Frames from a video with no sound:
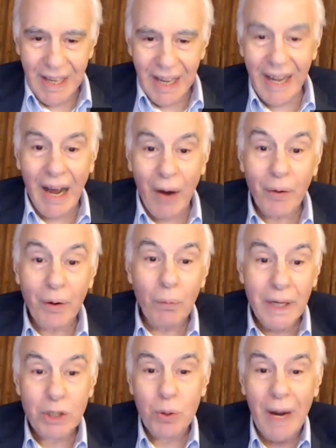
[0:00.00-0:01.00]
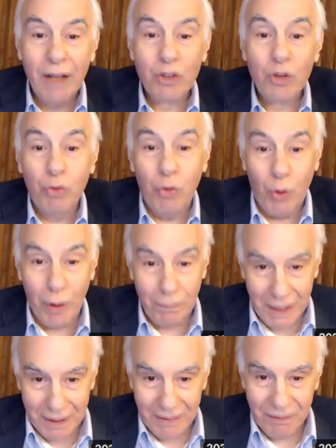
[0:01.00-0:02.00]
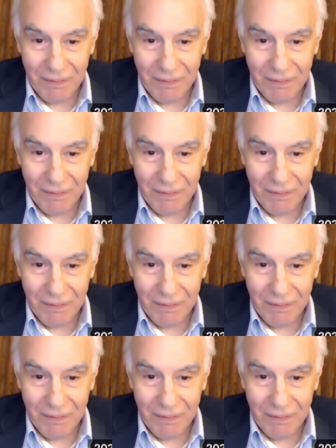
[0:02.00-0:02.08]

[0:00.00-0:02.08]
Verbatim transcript: and how do we transform it